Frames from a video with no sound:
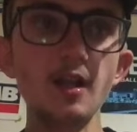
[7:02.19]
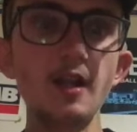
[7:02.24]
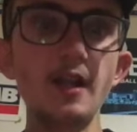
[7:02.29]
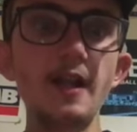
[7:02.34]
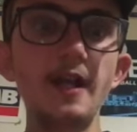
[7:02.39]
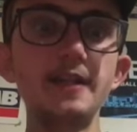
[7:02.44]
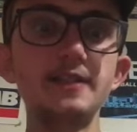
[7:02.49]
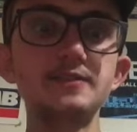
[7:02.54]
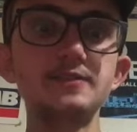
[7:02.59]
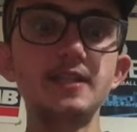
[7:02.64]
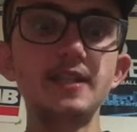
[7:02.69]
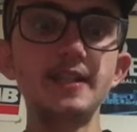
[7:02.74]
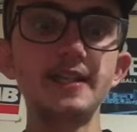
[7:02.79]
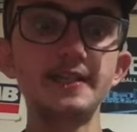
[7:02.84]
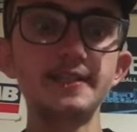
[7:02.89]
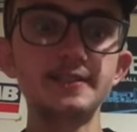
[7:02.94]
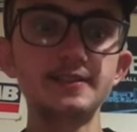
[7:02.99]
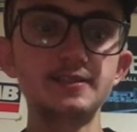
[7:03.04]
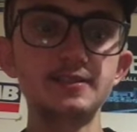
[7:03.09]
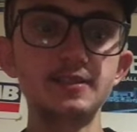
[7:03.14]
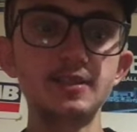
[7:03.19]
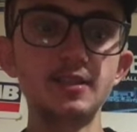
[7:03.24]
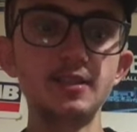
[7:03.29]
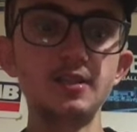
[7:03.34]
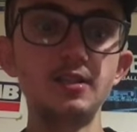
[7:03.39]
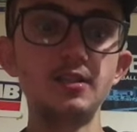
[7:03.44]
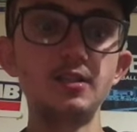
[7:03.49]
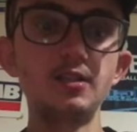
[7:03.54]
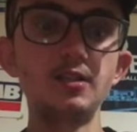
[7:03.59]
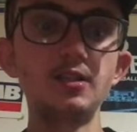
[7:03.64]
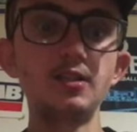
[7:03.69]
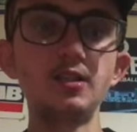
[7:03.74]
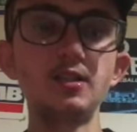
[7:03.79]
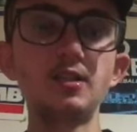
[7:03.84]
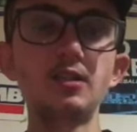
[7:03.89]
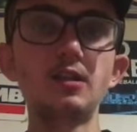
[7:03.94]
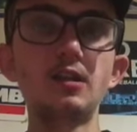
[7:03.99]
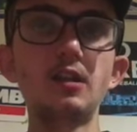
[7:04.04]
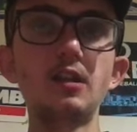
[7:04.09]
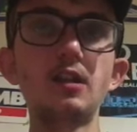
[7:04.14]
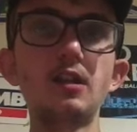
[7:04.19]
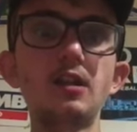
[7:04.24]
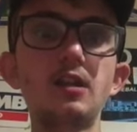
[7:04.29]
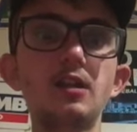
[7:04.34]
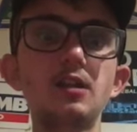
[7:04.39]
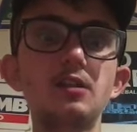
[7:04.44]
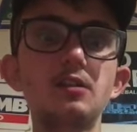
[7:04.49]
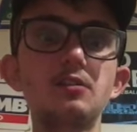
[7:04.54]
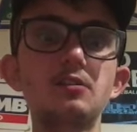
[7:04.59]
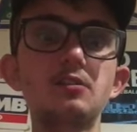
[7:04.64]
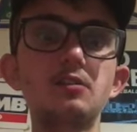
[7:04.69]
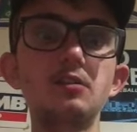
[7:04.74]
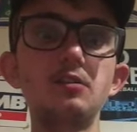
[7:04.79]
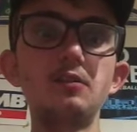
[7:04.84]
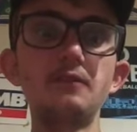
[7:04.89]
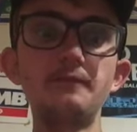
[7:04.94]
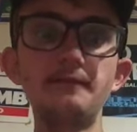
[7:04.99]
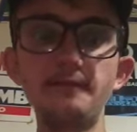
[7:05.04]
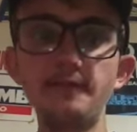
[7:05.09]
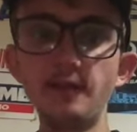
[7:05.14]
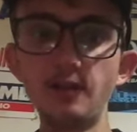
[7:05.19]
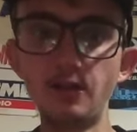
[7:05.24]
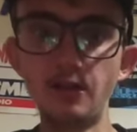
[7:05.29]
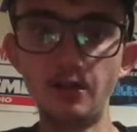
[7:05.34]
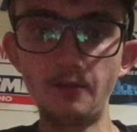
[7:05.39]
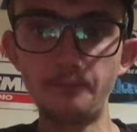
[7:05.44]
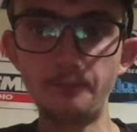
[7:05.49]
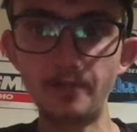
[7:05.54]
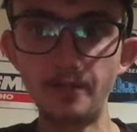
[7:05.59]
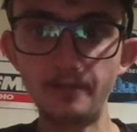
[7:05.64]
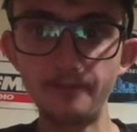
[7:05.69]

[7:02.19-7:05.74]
a chance to develop.